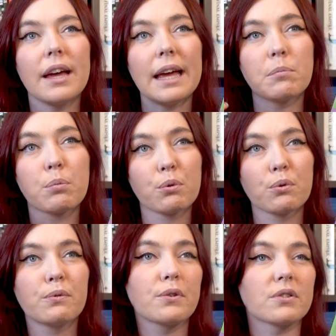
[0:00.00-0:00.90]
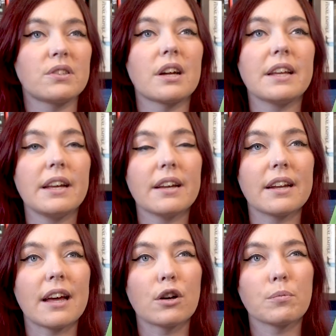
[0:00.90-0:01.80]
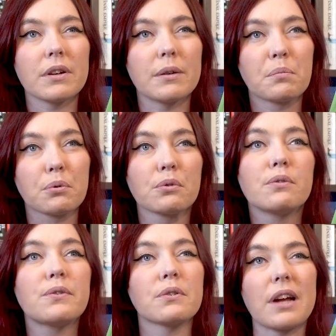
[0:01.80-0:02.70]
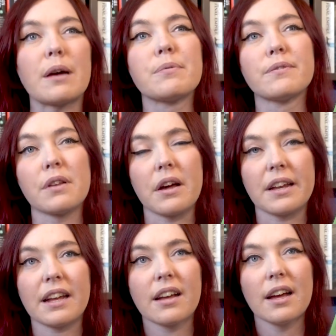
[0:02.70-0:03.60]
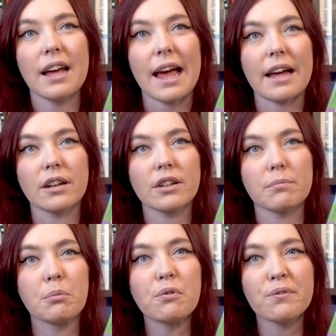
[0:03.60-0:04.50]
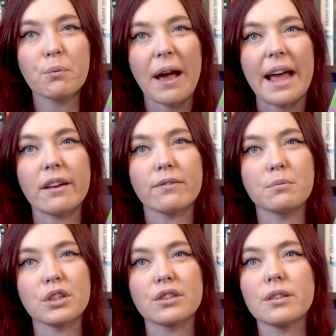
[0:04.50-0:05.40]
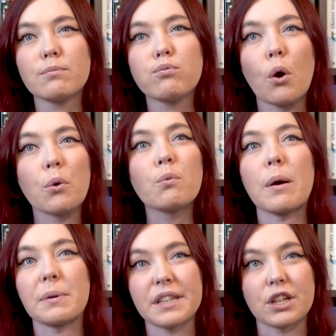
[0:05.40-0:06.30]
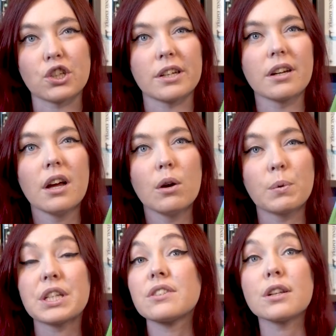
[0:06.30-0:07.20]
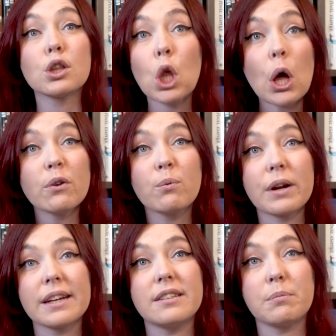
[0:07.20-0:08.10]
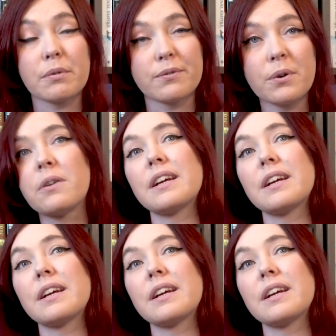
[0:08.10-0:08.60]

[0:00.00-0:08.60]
improve your study and help improve your type of learning and move away from just the rote repetition, which is a lot of what I did before.